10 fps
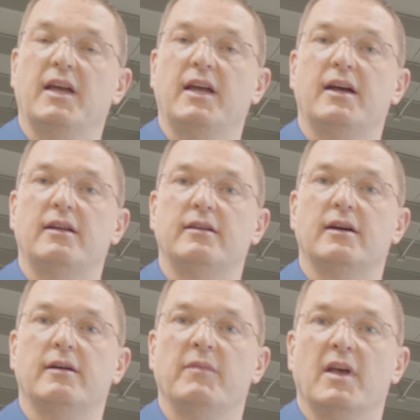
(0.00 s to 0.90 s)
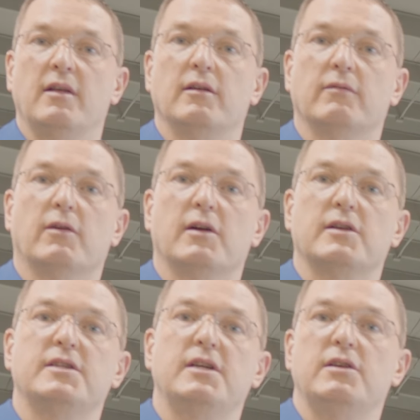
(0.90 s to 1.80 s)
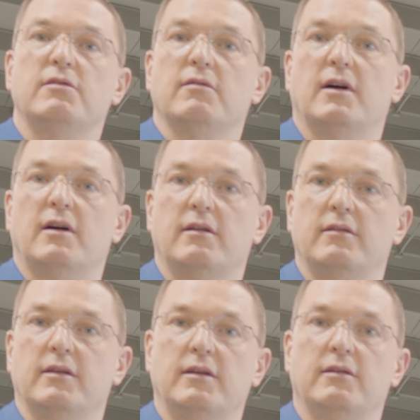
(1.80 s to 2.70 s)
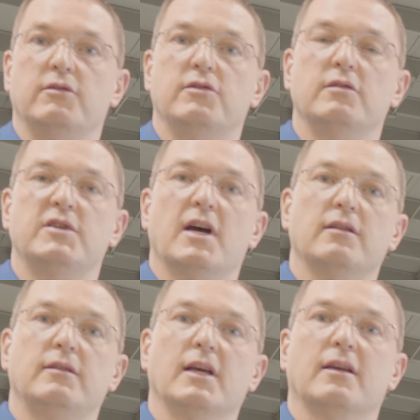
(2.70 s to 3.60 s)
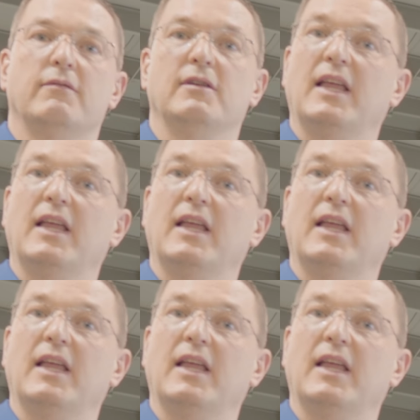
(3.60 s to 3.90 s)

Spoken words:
and look forward to seeing you on the YouTube channel. If you